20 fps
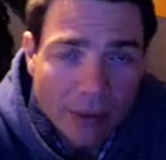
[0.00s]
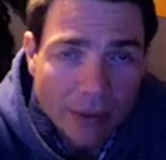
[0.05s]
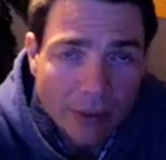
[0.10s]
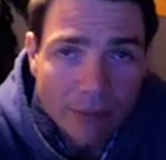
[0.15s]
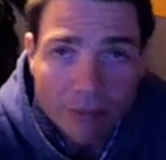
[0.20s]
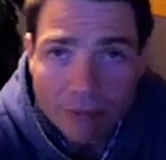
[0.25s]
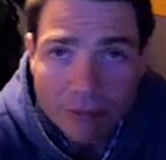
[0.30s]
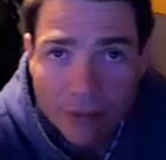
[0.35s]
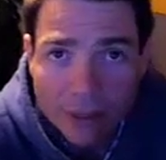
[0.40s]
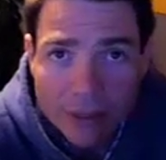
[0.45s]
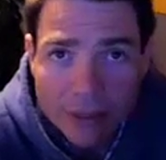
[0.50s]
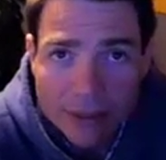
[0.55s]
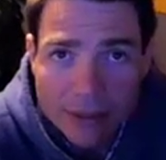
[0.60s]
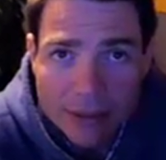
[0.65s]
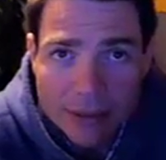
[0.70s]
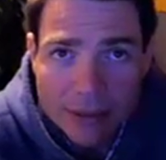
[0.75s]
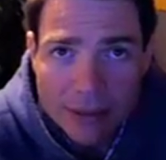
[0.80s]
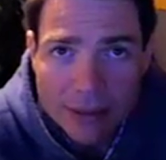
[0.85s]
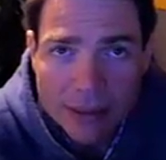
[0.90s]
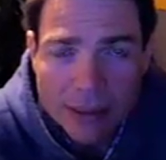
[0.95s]
You have
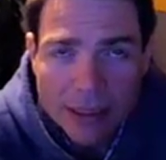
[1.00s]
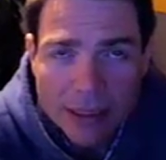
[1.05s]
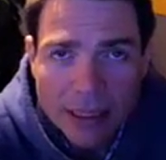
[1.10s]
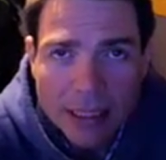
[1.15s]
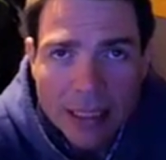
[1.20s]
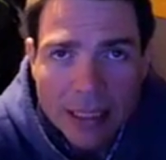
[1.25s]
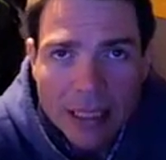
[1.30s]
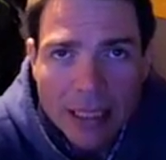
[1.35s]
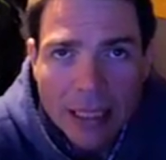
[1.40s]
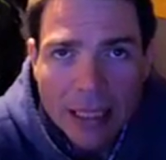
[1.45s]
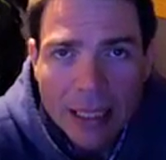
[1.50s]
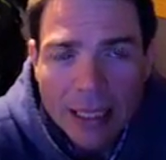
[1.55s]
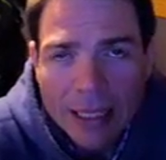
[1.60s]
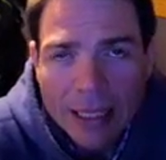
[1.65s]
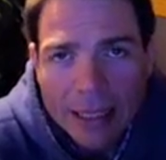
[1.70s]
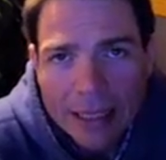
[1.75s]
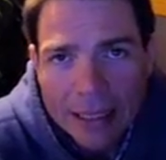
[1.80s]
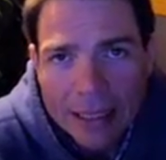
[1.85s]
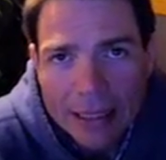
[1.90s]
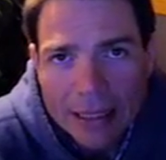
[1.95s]
friends
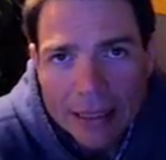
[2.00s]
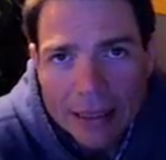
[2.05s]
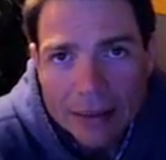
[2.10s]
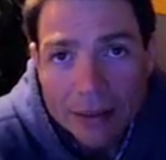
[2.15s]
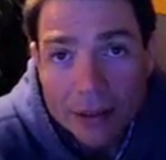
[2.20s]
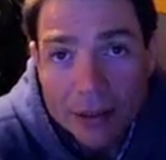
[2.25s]
and